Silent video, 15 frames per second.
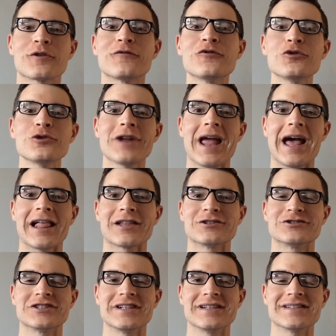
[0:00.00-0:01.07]
food
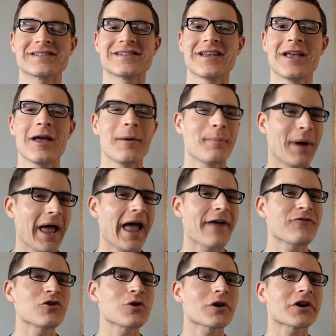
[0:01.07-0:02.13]
allergies, but
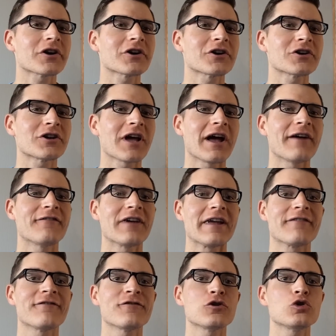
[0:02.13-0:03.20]
have you heard of a
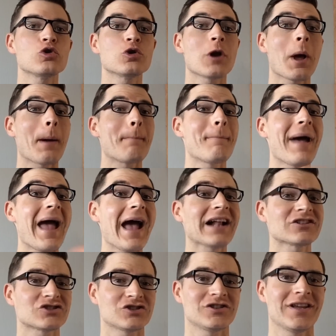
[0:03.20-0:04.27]
food
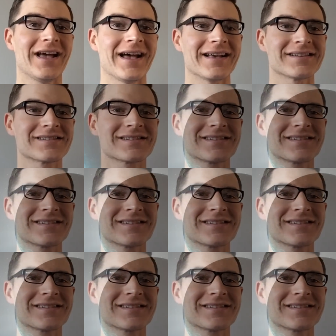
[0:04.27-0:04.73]
patch test?